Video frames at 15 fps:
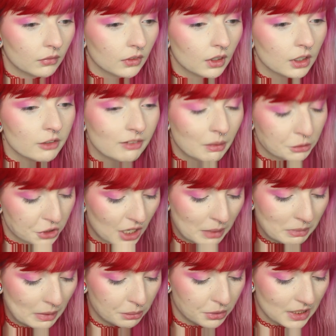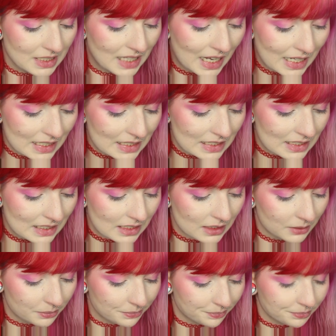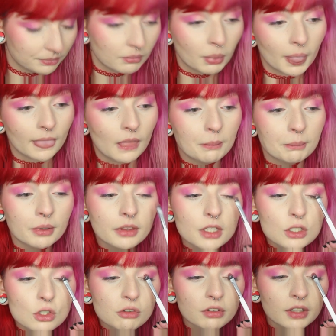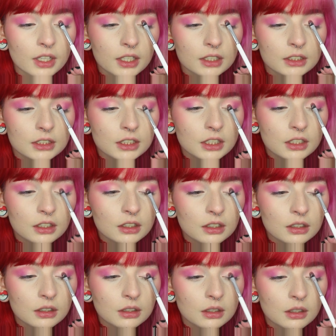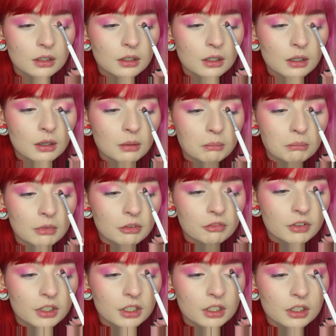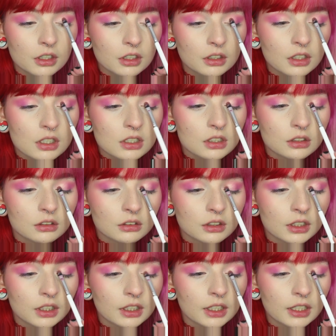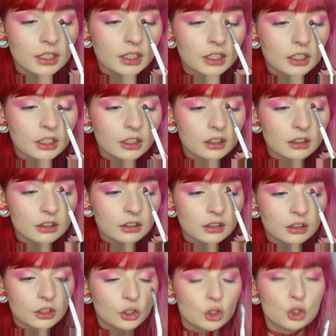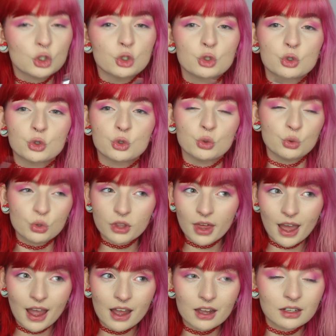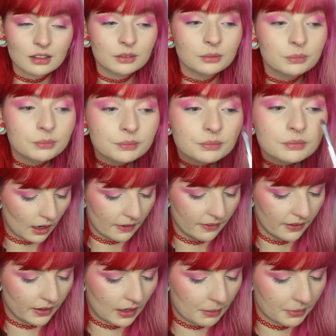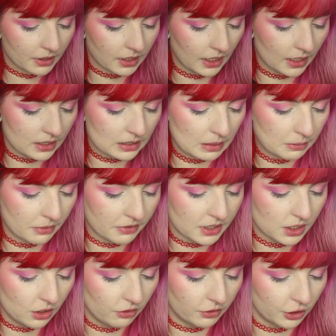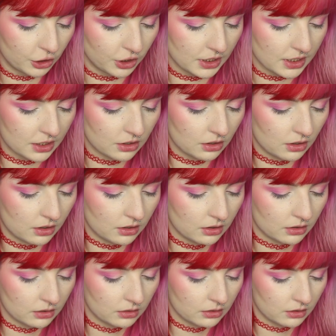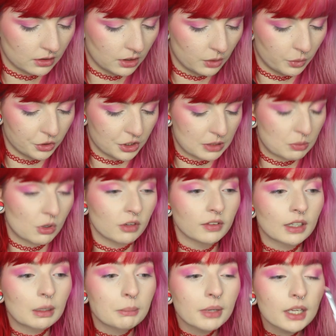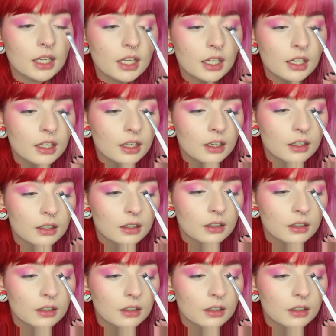if I'm trying to be precise and put this over the concealer, my finger doesn't really do that. I think I'm gonna take some of Silver Crystal, which is more of like a pinky.